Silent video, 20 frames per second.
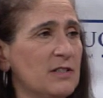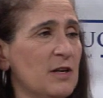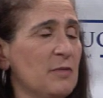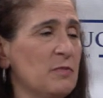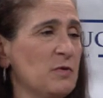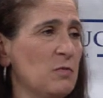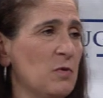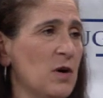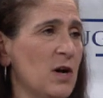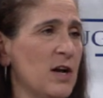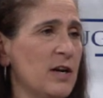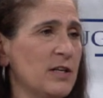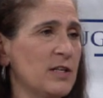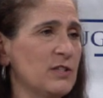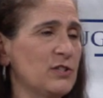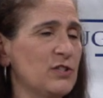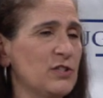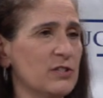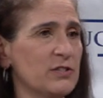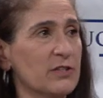Number one
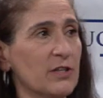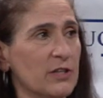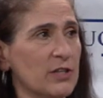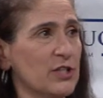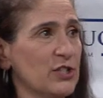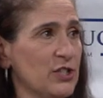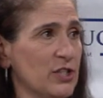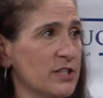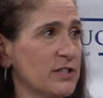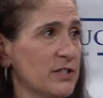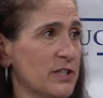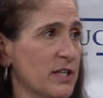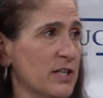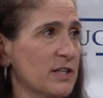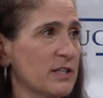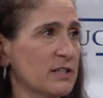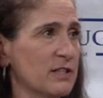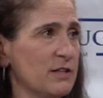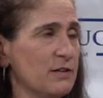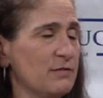is just the
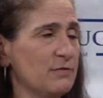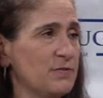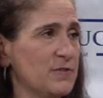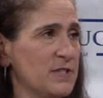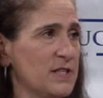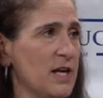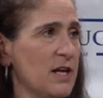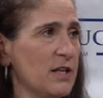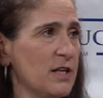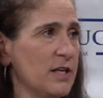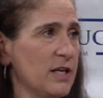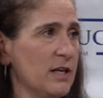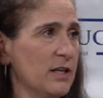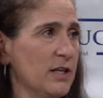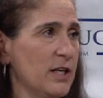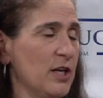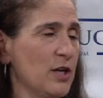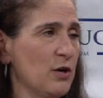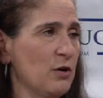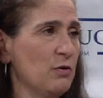logistics of selling,